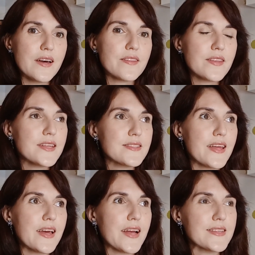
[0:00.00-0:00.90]
The thing is
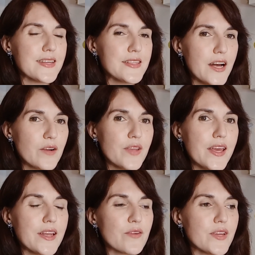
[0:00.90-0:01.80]
that I sat down
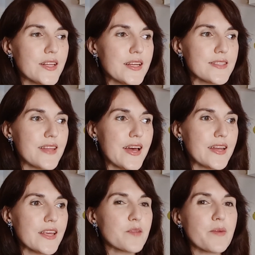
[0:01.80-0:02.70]
and I realized
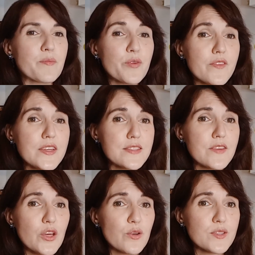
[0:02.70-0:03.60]
that in my previous
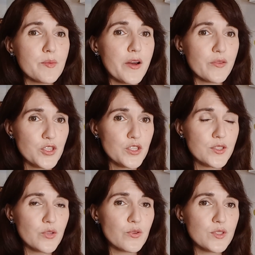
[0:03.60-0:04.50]
videos about Russian
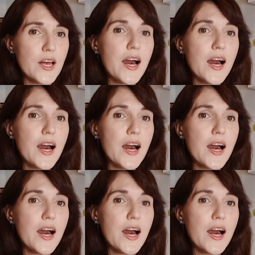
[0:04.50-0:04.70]
schools,